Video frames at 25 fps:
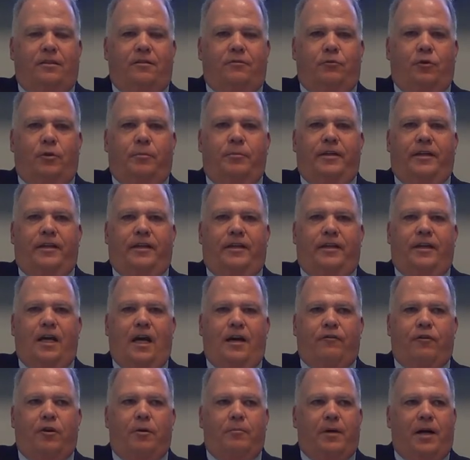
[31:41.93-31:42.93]
would be
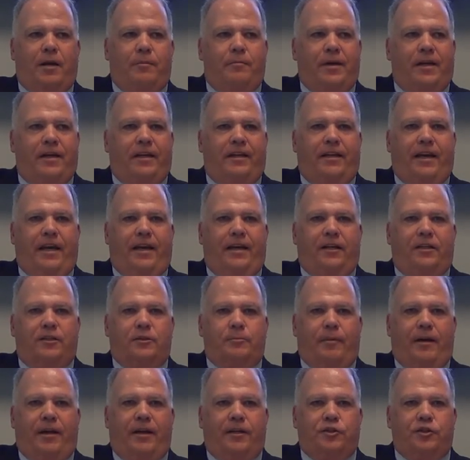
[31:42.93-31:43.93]
covered by Medicaid
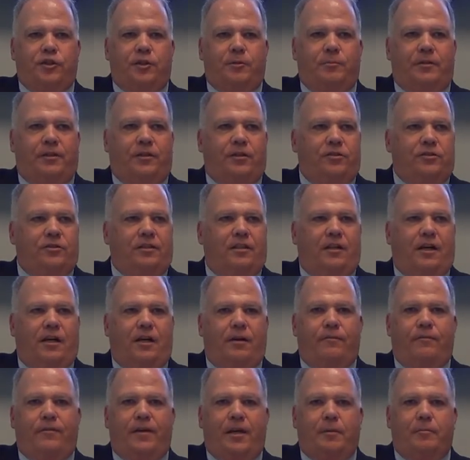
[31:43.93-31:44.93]
expansion, but there's a lot
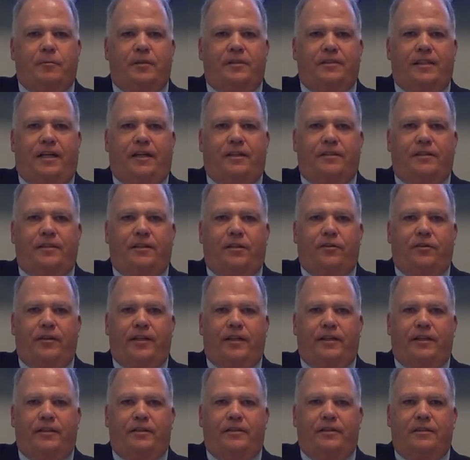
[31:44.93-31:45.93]
of families out there
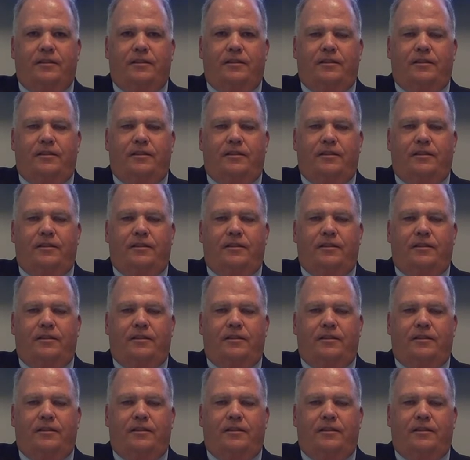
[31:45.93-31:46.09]
that